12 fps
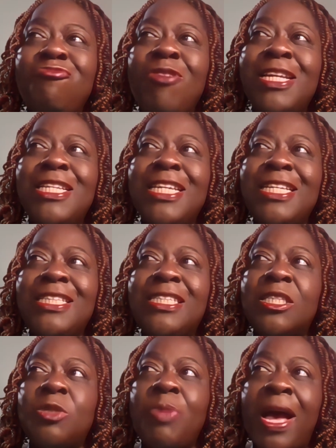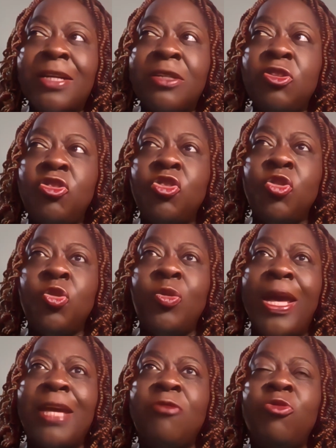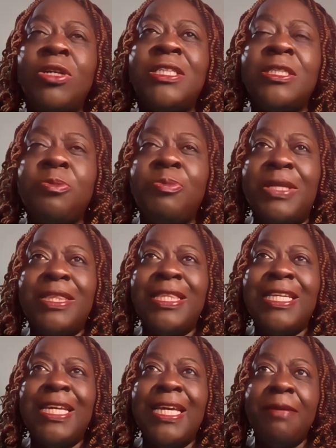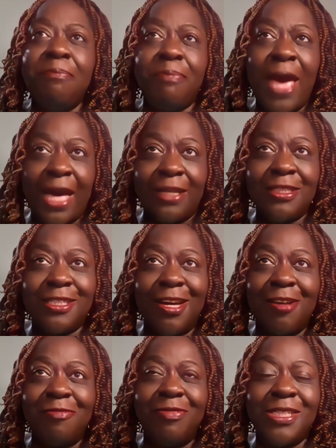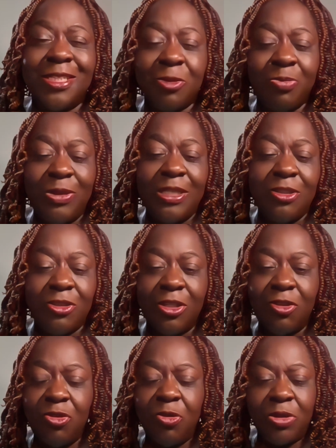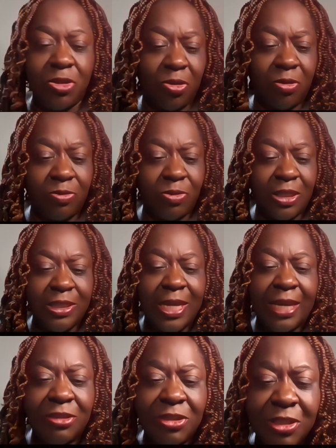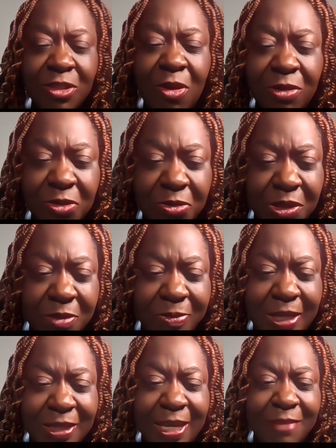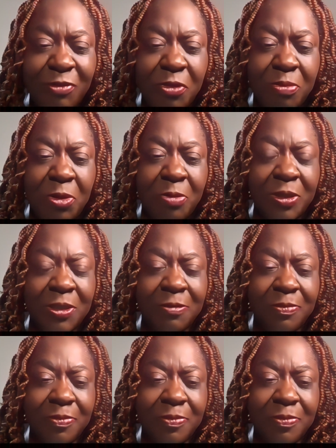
what inspired you and what has been the impact of this speech in your terms like that. Just talk to us about that for a moment.